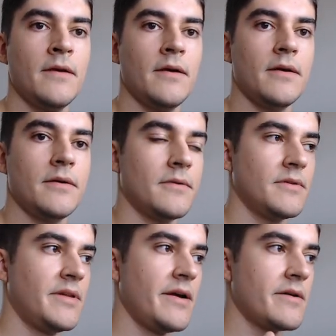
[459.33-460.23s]

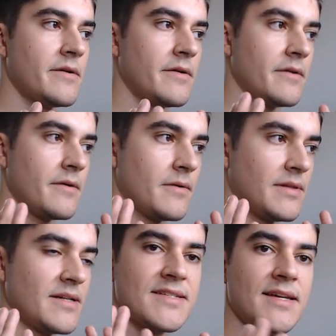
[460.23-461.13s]

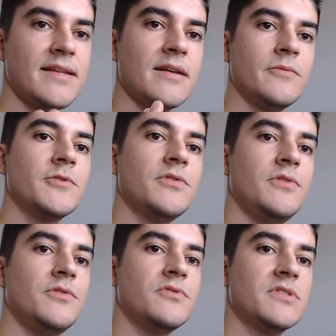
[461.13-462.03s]
Let's say that I want to
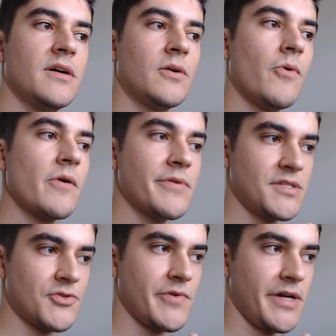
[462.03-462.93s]
use a query
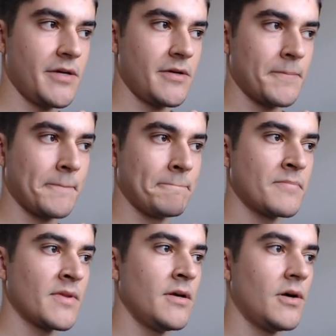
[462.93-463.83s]
string
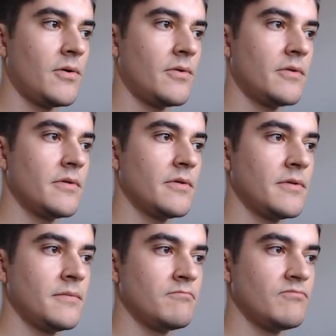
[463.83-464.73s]

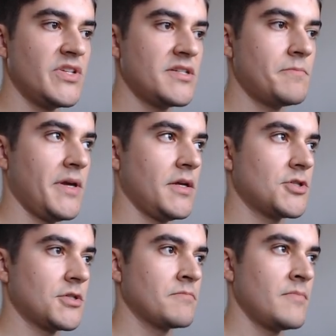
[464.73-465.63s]
on this
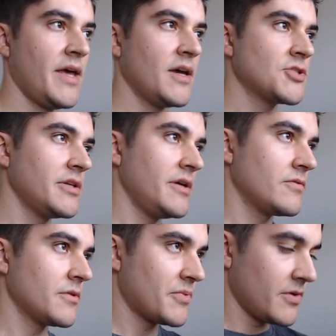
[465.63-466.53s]
page. Actually,
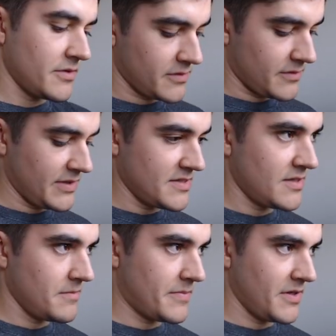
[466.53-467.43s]
on the product
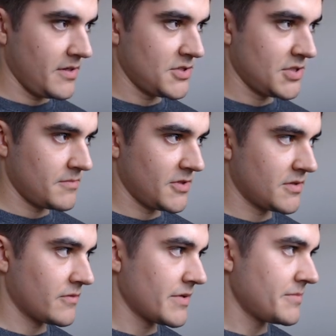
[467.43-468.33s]
listing page, I'm
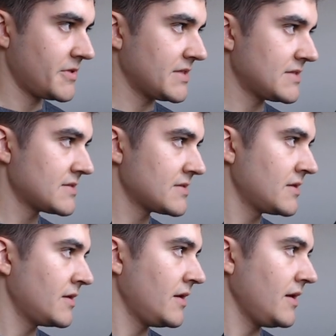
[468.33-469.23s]
gonna grab this.
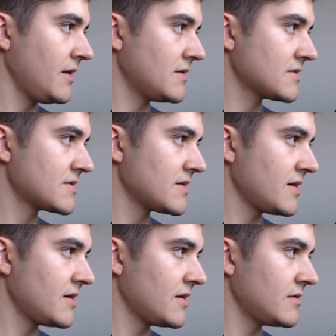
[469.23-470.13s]

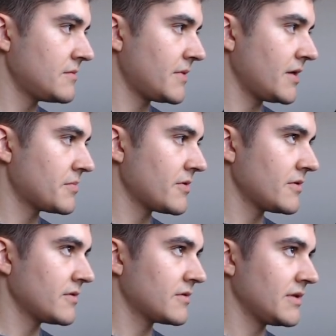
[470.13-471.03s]
Inside my
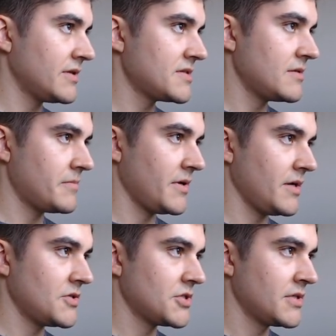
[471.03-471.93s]
product listing
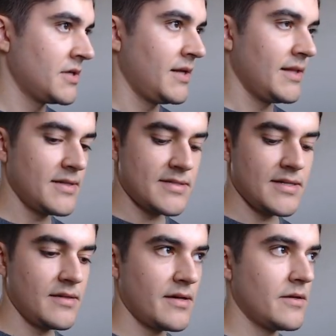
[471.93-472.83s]
page, let's
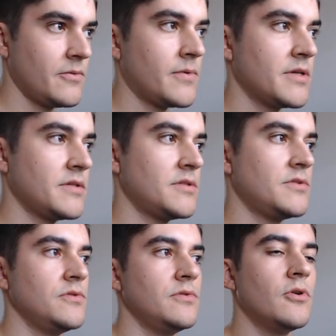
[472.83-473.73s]
say that I want
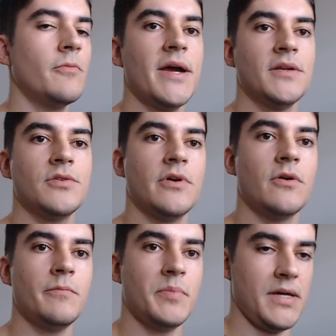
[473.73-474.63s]
to go back to the
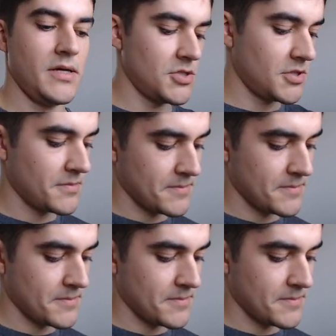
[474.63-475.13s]
home page.